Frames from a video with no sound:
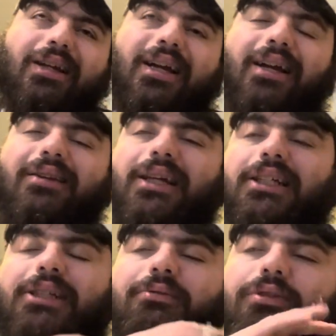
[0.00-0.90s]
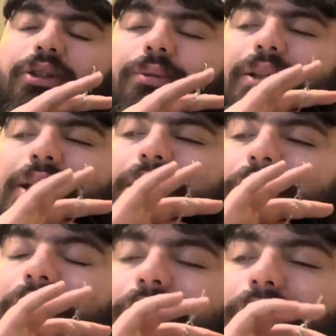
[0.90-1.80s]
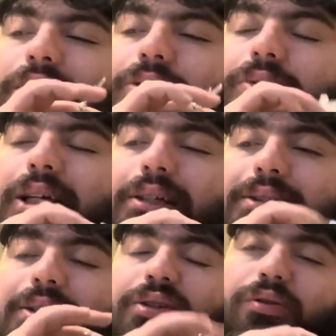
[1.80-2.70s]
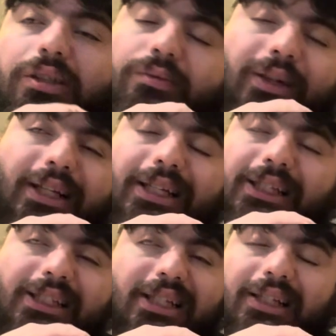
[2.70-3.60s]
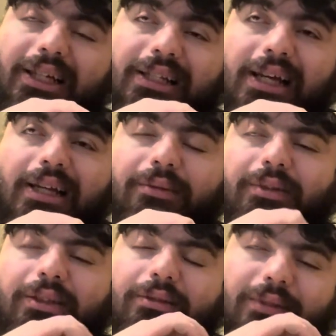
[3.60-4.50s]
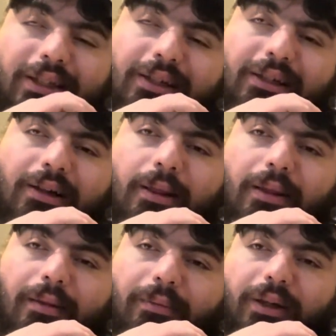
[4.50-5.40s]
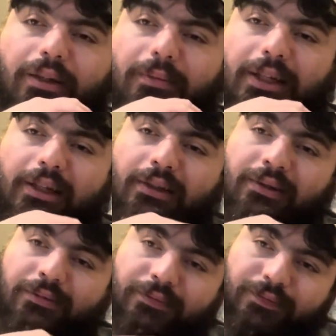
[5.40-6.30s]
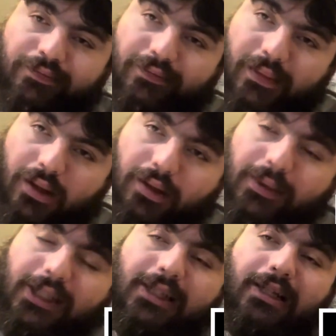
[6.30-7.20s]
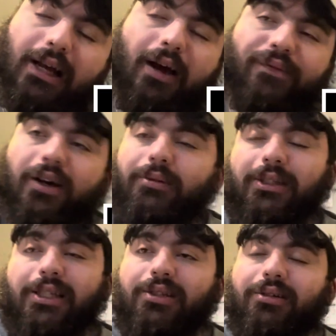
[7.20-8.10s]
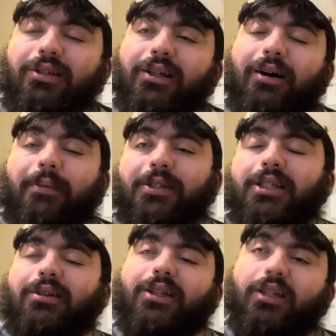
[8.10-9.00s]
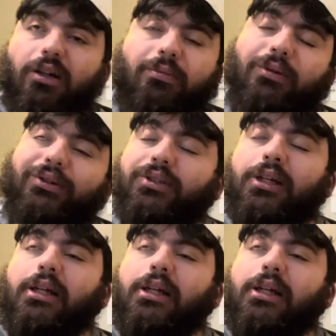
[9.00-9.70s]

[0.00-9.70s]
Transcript: Unless you doing it, like, unless you, like, it's discreet with it and shit like that, you can do it. But, you mean... We just... I fuck with this song, though. I'm just telling the young bulls.